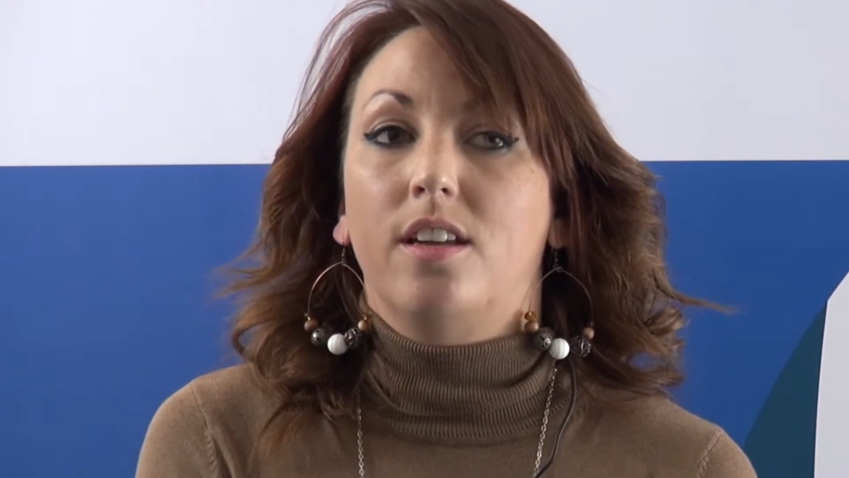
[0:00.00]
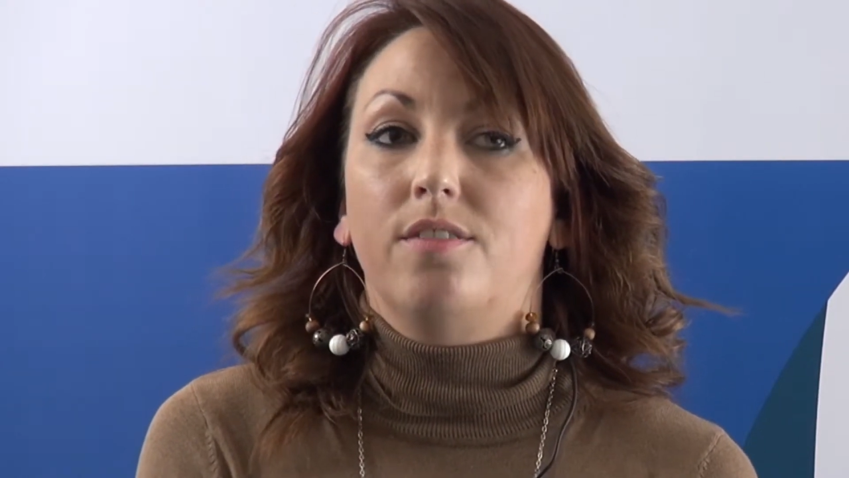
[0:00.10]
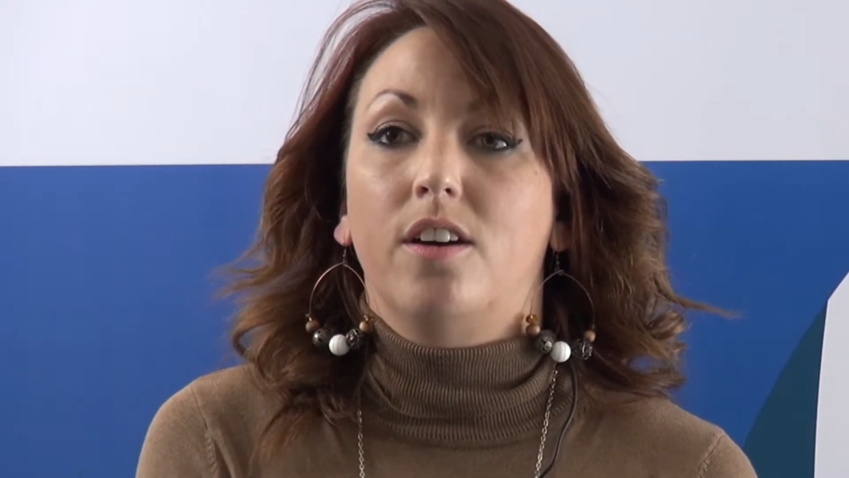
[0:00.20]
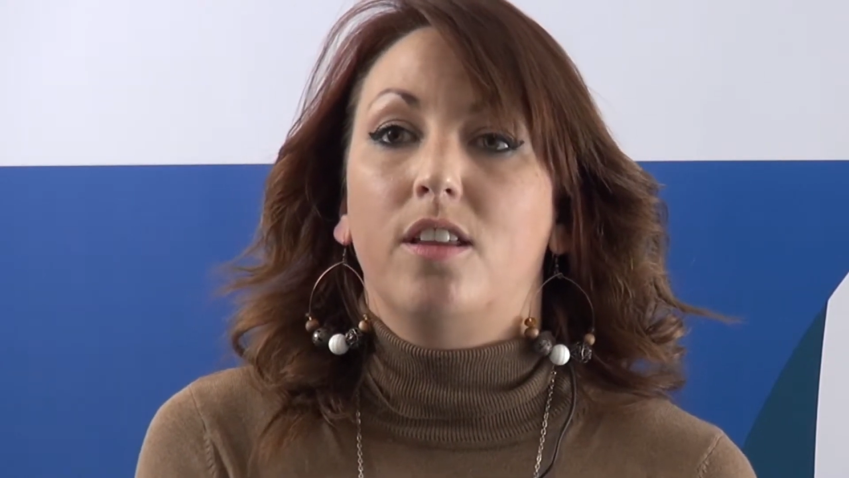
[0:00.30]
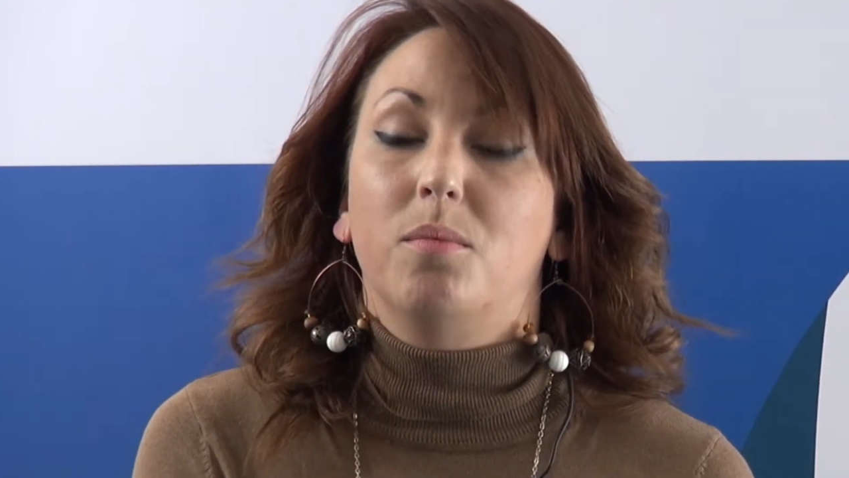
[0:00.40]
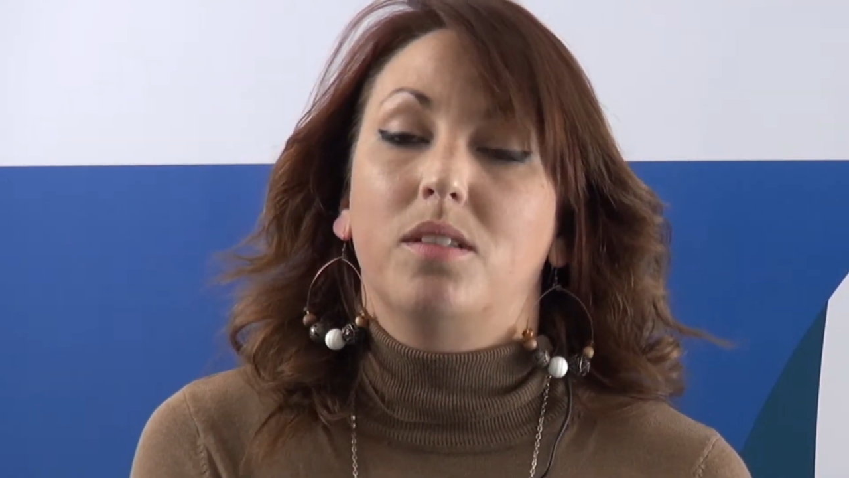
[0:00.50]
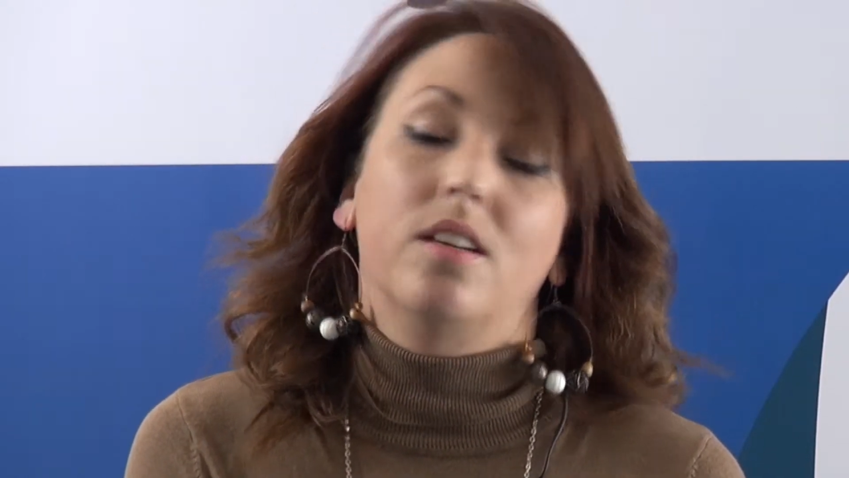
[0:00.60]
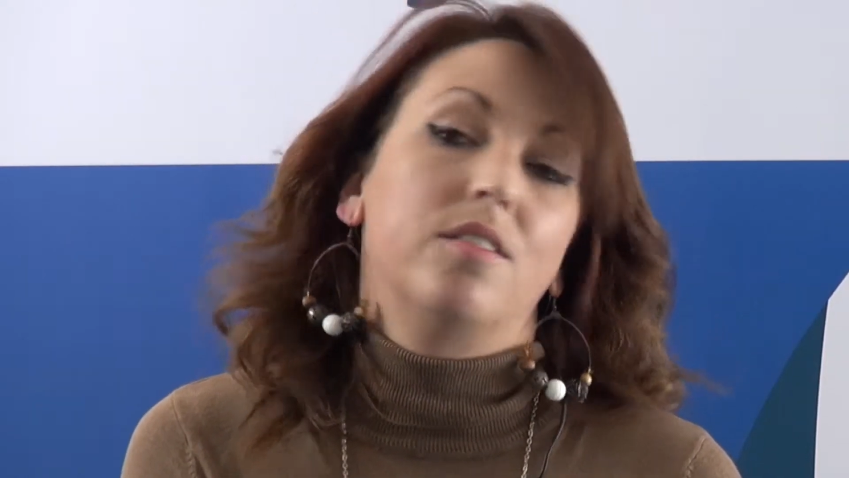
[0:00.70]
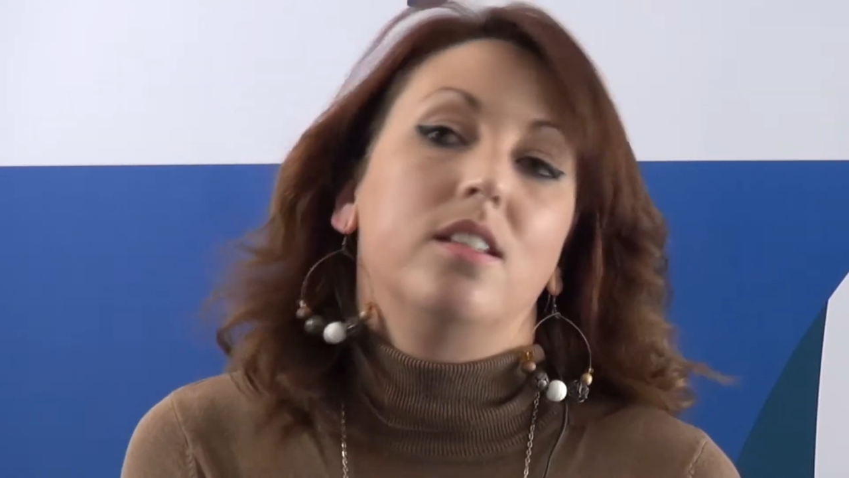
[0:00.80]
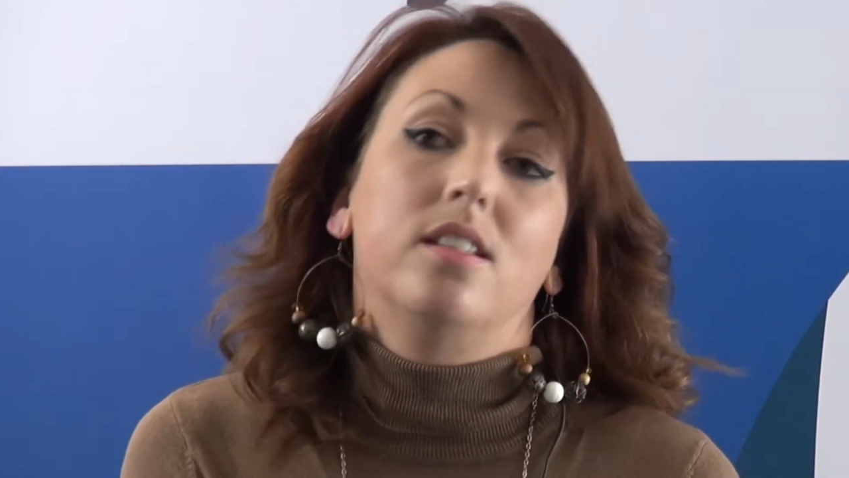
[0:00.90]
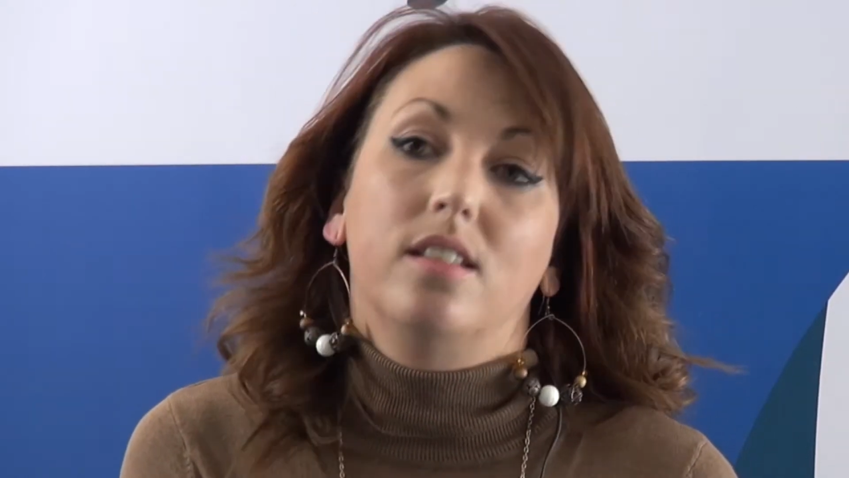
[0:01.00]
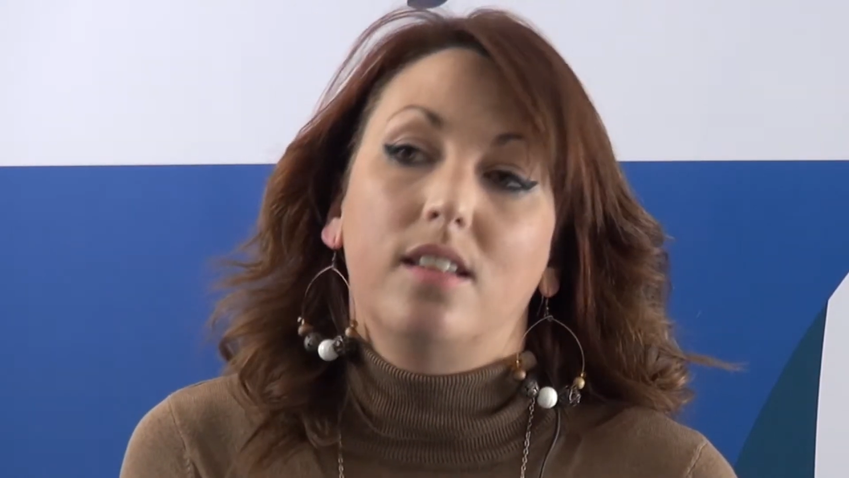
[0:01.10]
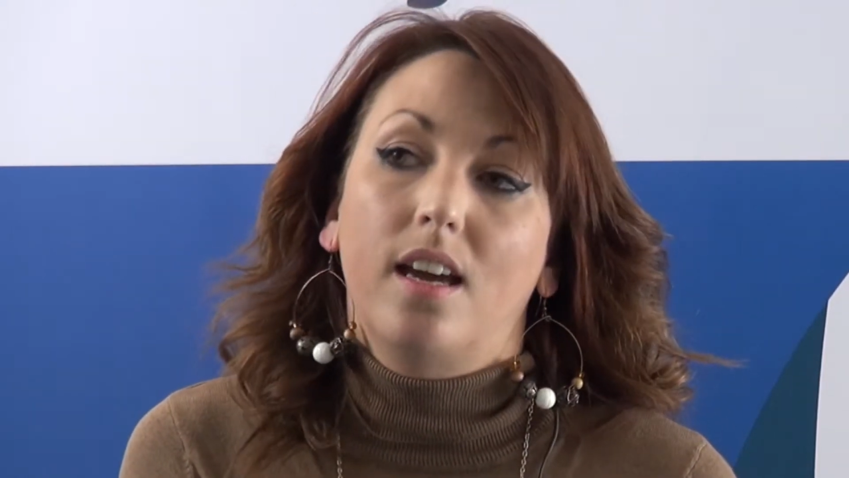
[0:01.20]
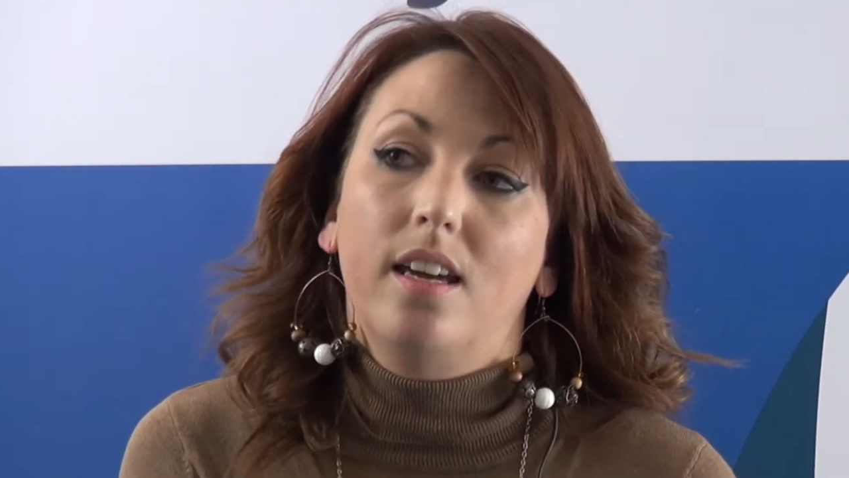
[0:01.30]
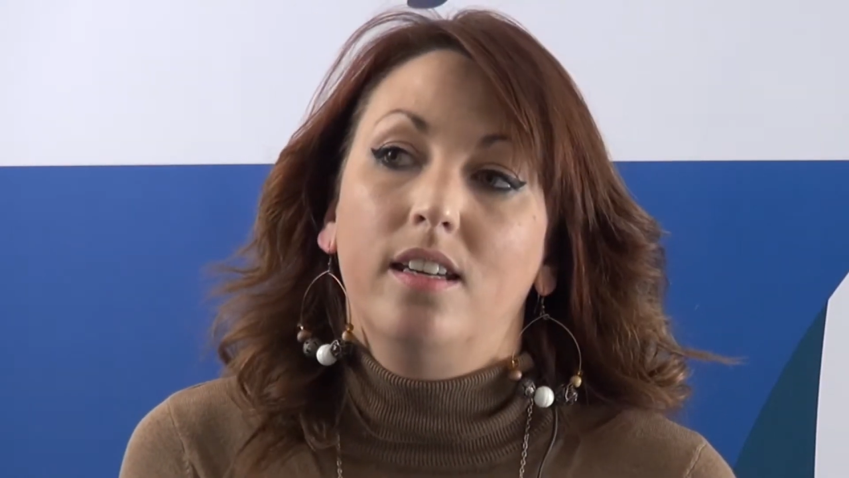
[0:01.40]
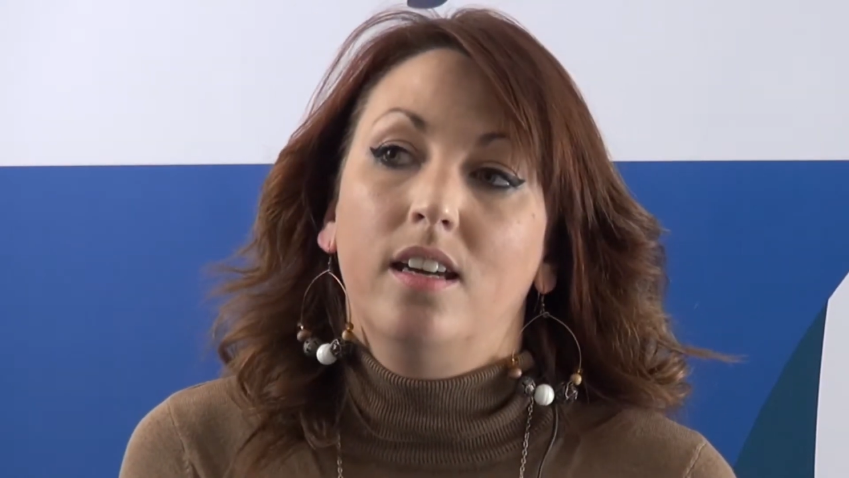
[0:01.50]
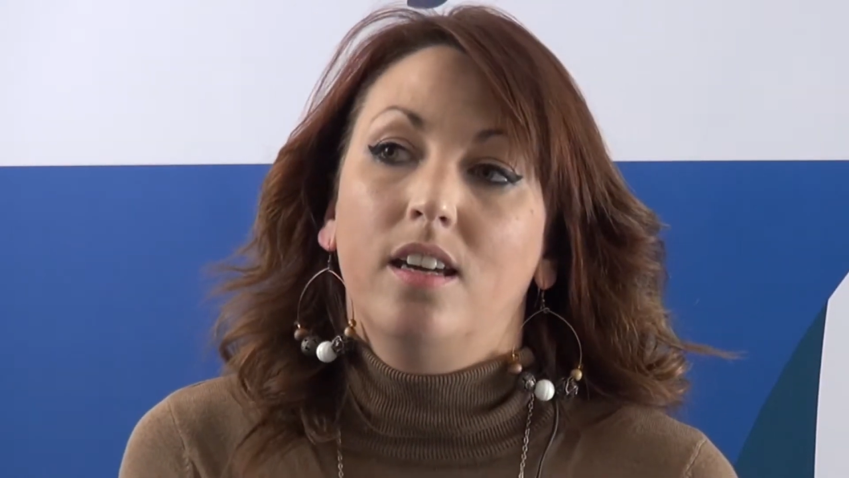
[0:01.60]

they find themselves in today